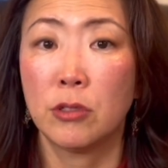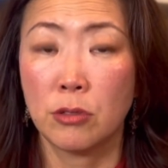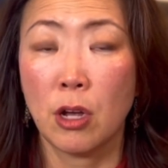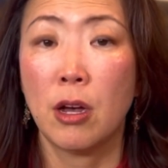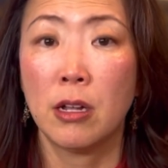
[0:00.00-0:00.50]

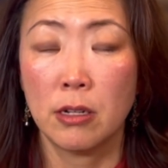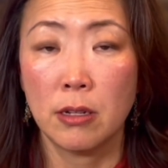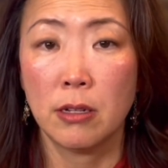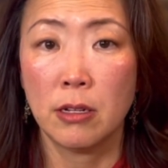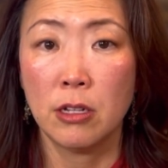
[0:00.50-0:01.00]
taught
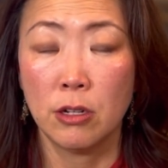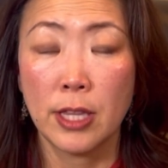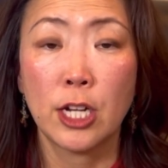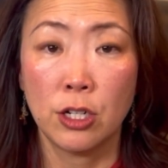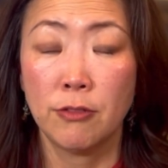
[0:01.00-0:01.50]

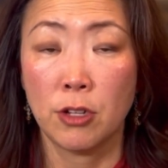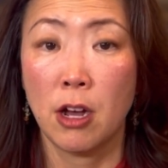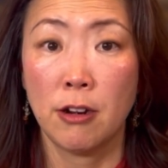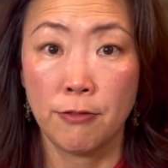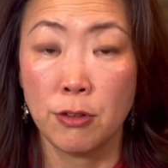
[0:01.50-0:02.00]

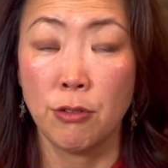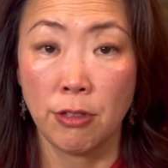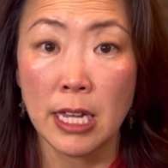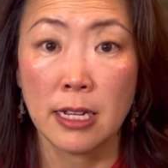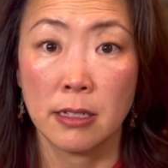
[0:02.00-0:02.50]
a few
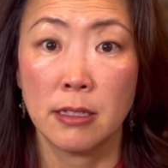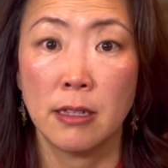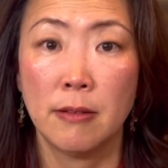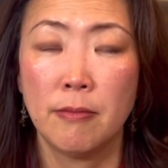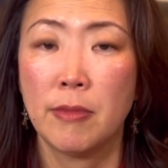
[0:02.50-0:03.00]
things.
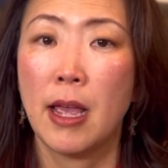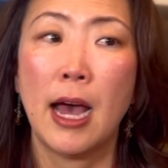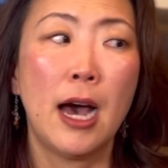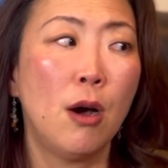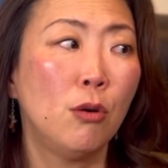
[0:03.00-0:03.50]

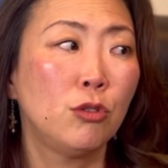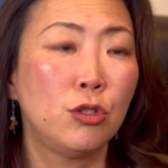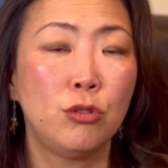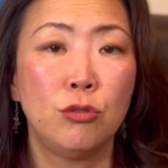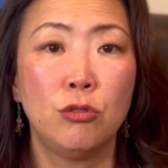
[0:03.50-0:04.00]
How
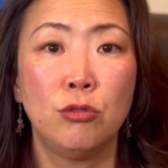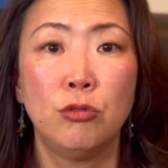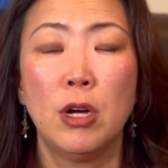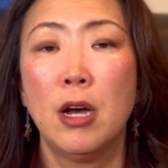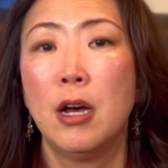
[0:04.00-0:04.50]
to
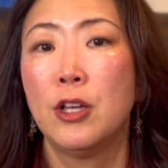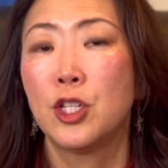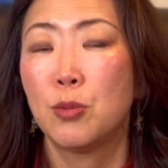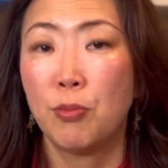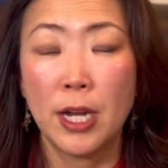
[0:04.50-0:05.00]

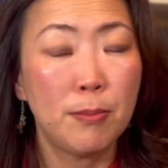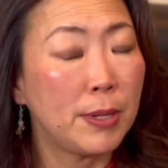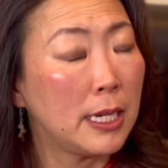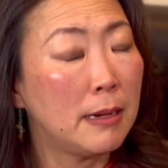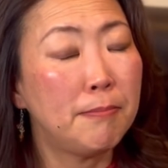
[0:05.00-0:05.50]
spread
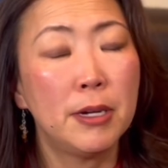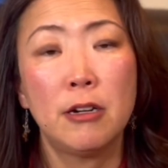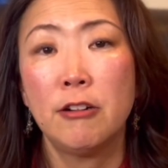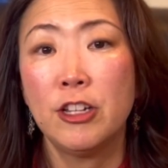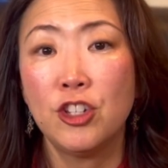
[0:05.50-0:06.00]
peanut butter
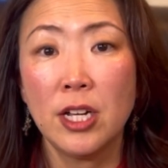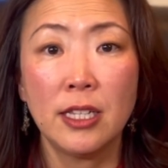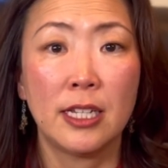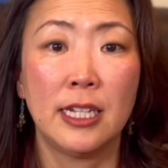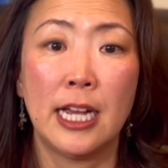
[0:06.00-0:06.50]
and jelly
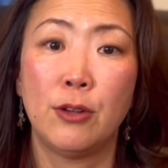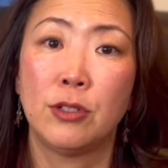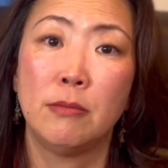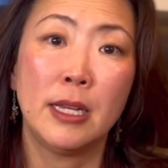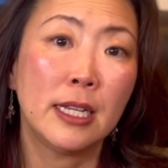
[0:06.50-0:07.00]
and how to
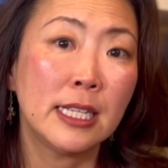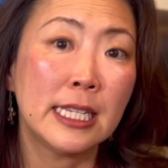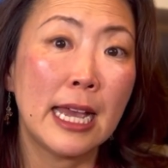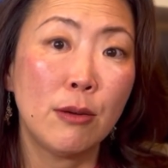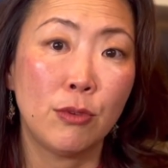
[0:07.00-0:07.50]
make a
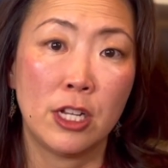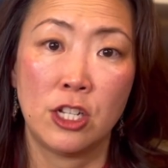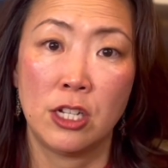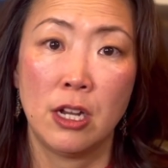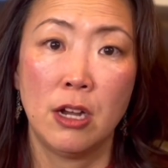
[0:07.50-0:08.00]

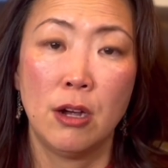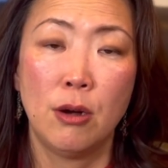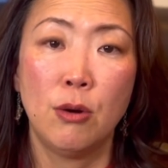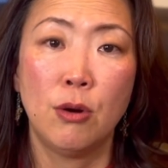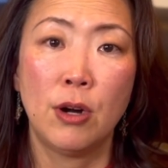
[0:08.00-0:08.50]
sandwich,
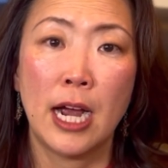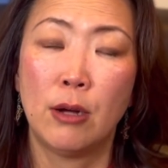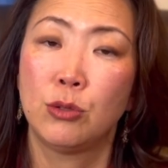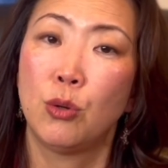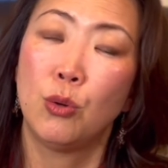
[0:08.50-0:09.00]
or how
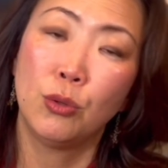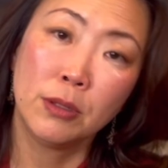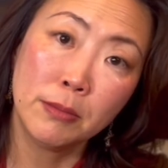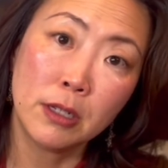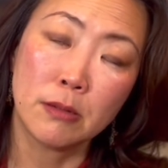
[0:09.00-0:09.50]
to hold a
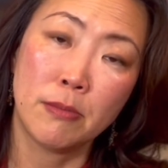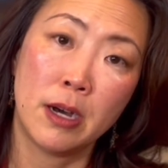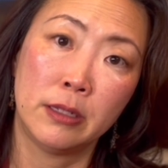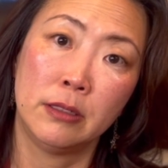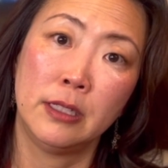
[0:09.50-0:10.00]
milk
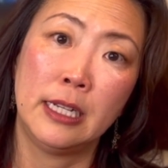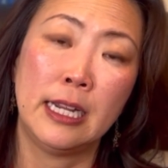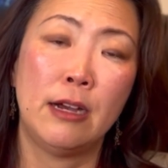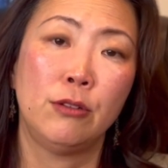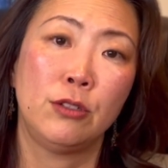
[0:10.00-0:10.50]
bottle and
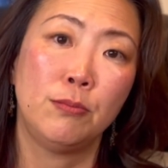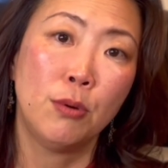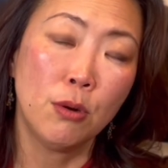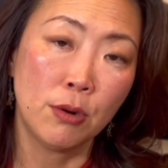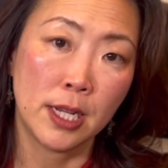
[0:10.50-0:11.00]
how to
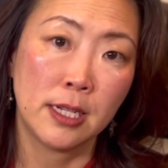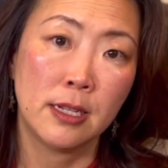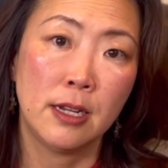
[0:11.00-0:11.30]
pour it,